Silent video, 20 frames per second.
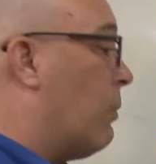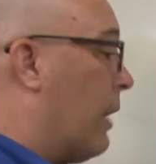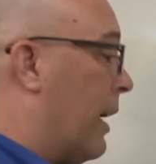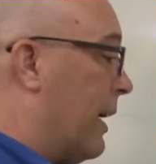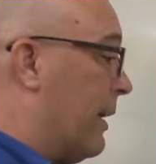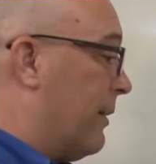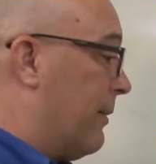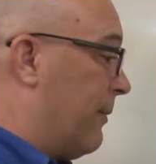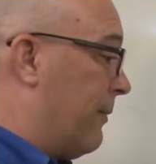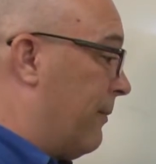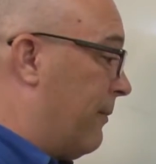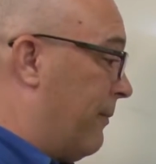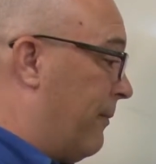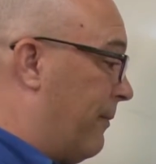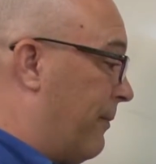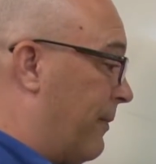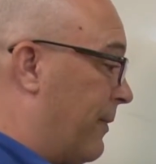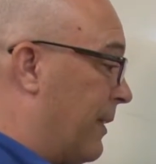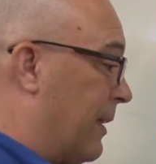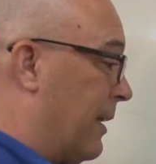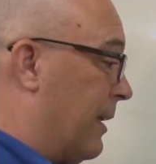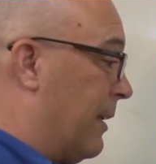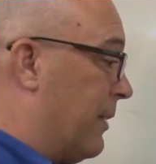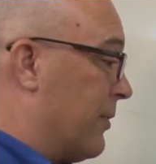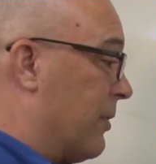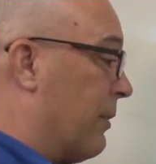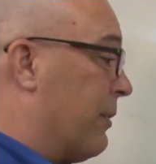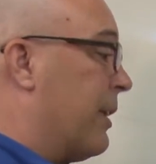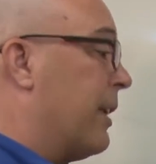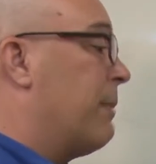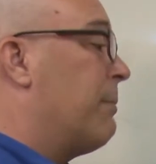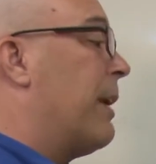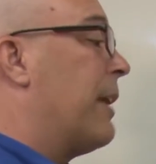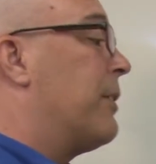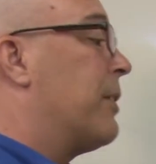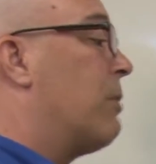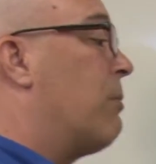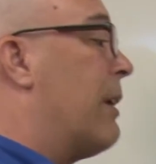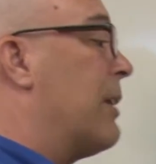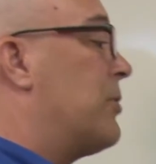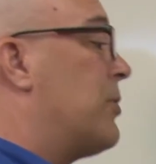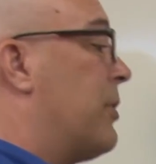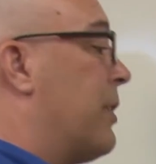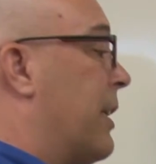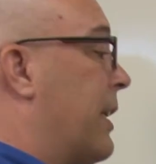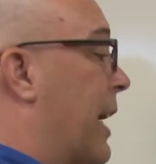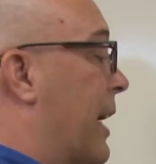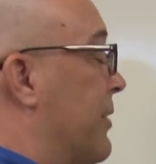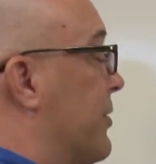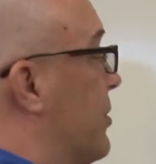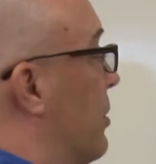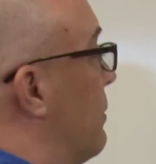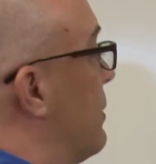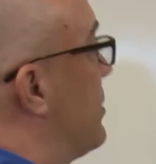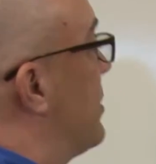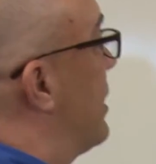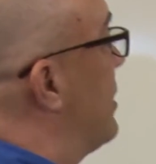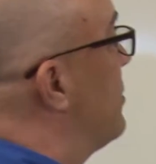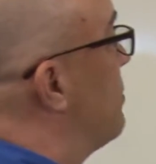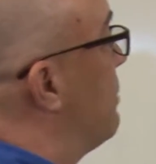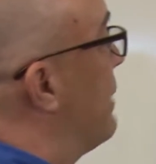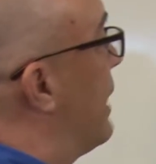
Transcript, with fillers: what? So think about the question again. So it says